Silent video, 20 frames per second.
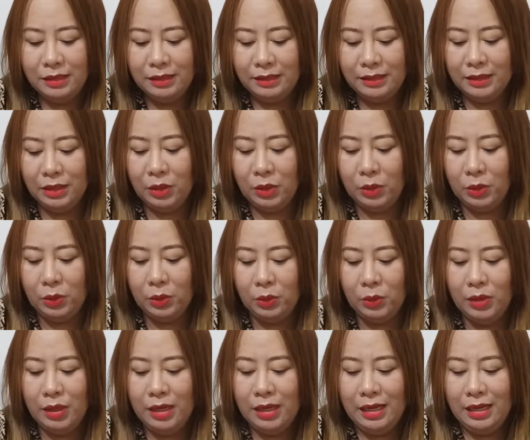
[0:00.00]

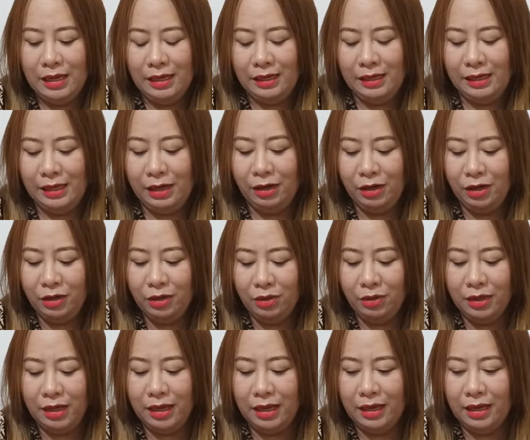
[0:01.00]
So here you
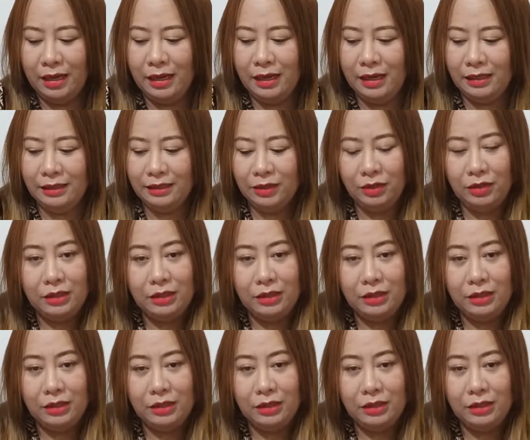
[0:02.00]
go, guys.